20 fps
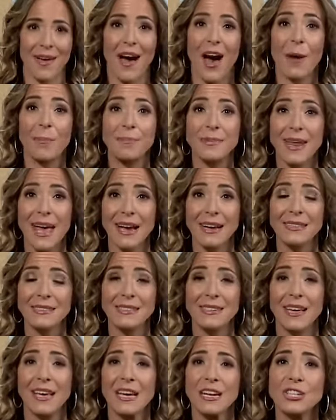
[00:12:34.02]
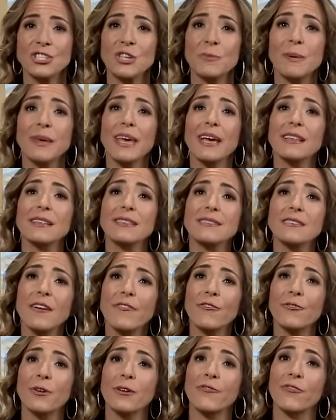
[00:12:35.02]
Up next, she began
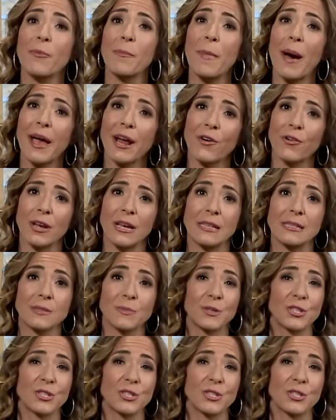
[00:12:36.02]
suffering from migraines